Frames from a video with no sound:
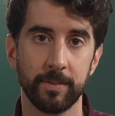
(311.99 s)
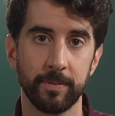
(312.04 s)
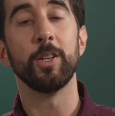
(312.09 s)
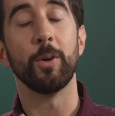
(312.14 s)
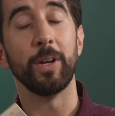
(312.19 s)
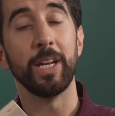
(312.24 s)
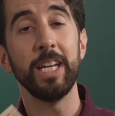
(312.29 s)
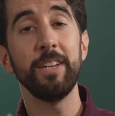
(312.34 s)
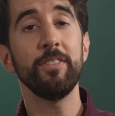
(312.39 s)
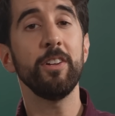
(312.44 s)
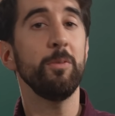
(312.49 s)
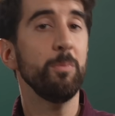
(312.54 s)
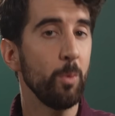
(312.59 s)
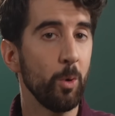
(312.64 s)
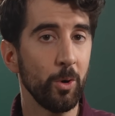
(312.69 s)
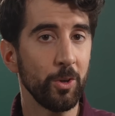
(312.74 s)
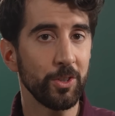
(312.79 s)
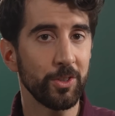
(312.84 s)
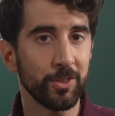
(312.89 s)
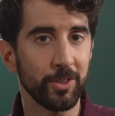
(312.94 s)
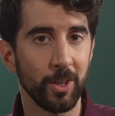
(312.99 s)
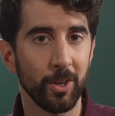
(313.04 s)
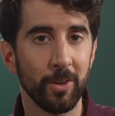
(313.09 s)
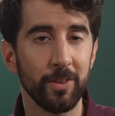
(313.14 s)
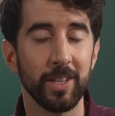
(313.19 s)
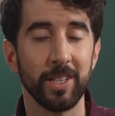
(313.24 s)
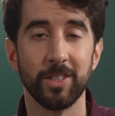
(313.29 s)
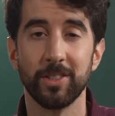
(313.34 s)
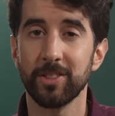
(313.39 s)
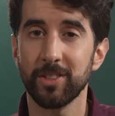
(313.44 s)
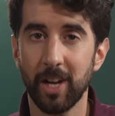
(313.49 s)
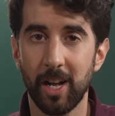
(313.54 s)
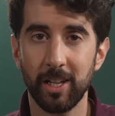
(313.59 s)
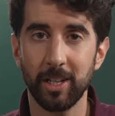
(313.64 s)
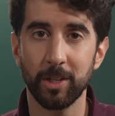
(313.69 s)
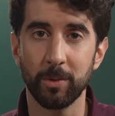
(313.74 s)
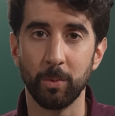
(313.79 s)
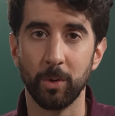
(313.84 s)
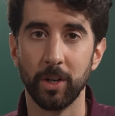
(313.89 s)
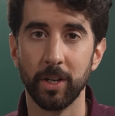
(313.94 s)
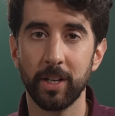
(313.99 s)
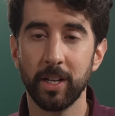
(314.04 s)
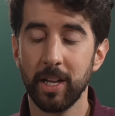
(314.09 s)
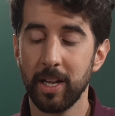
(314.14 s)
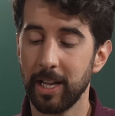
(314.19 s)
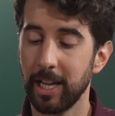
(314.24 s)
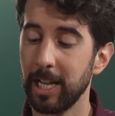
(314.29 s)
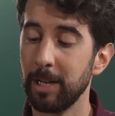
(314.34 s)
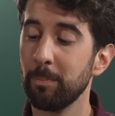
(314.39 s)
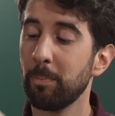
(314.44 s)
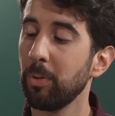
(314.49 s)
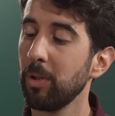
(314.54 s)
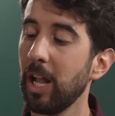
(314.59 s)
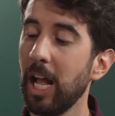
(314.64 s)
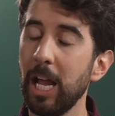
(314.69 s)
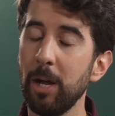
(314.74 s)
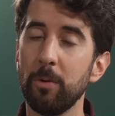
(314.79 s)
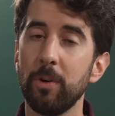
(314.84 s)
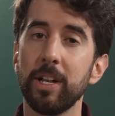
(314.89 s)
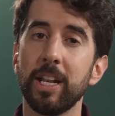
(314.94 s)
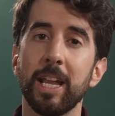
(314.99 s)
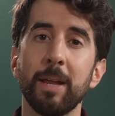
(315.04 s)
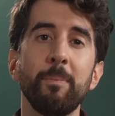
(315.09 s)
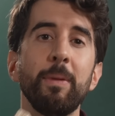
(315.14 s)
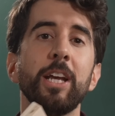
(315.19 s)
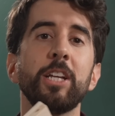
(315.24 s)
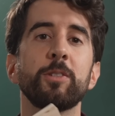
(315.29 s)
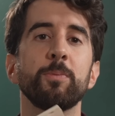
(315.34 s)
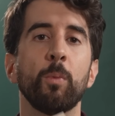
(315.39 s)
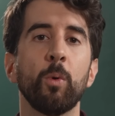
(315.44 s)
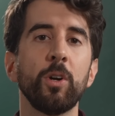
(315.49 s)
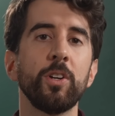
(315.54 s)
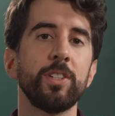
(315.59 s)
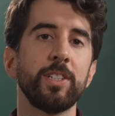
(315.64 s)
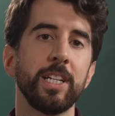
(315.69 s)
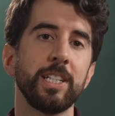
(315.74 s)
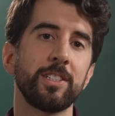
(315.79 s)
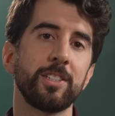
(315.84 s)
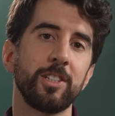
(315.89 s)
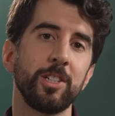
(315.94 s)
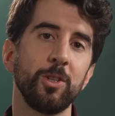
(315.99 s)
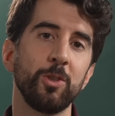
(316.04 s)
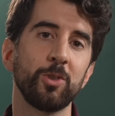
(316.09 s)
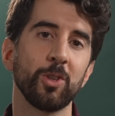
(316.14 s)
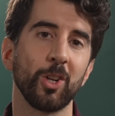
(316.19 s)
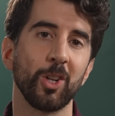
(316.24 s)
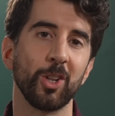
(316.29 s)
So even more so than solid wood, in plywood it makes more sense to use